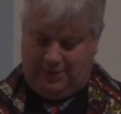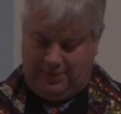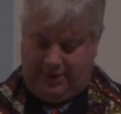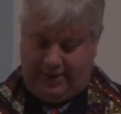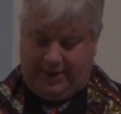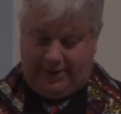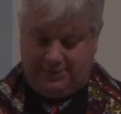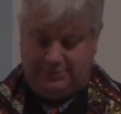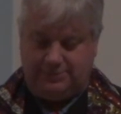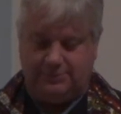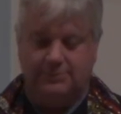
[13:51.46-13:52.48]

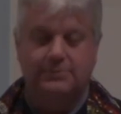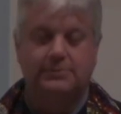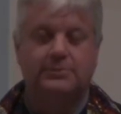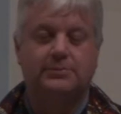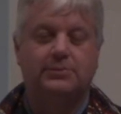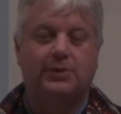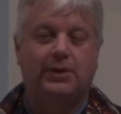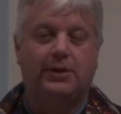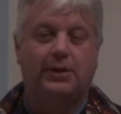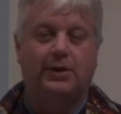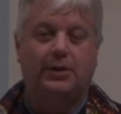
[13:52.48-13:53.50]
Yeah,
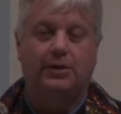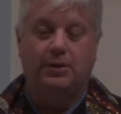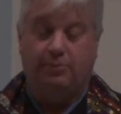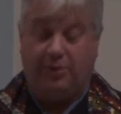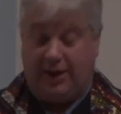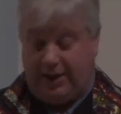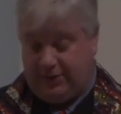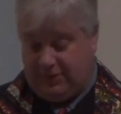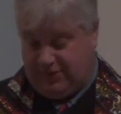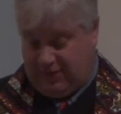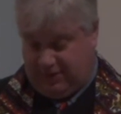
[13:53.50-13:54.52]
but I
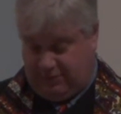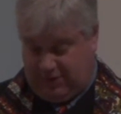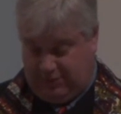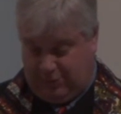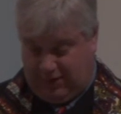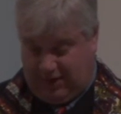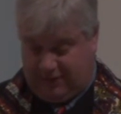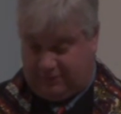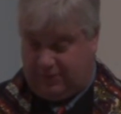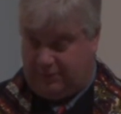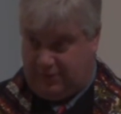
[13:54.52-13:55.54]
didn't think people
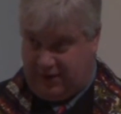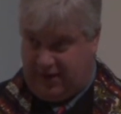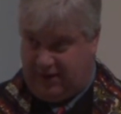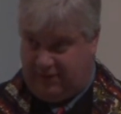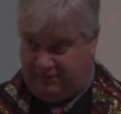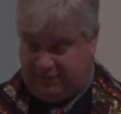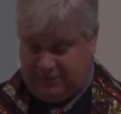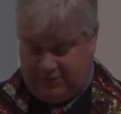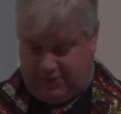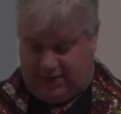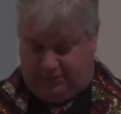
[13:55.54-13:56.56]
actually behaved
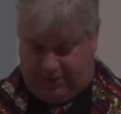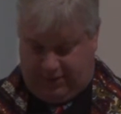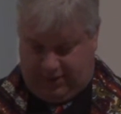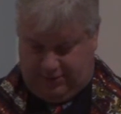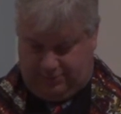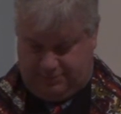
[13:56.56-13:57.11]
that way.